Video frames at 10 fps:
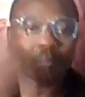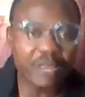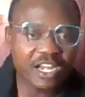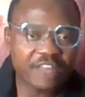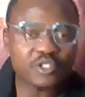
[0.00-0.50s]

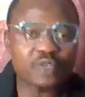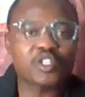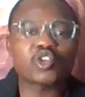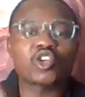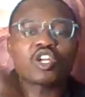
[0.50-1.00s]
the benefits
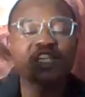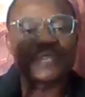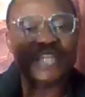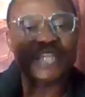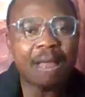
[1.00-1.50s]
of the
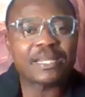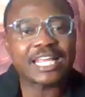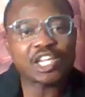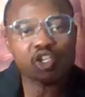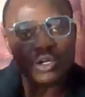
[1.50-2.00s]
scholarship, the
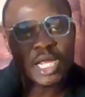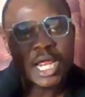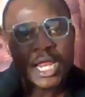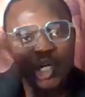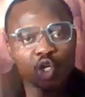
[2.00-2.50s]
application,